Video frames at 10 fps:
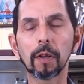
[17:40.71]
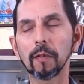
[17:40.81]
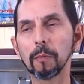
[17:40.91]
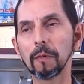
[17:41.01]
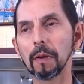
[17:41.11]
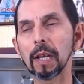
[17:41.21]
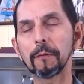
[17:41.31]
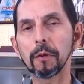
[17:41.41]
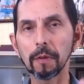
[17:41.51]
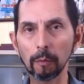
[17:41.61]
Because
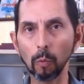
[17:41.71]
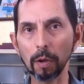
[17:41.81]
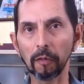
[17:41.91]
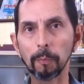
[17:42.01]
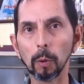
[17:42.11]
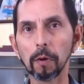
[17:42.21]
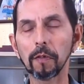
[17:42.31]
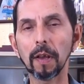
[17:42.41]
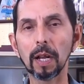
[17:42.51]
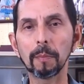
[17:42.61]
if you want a sport
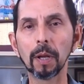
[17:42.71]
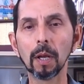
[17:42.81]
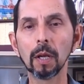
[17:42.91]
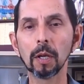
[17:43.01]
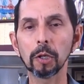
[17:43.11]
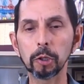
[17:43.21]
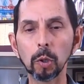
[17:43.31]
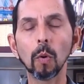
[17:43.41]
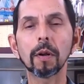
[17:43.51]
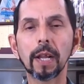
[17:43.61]
setup, you do
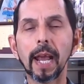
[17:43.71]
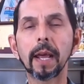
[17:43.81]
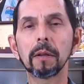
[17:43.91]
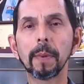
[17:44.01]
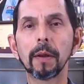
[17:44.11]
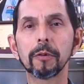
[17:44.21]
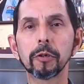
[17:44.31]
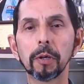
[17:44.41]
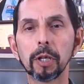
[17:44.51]
want it to handle better the touring.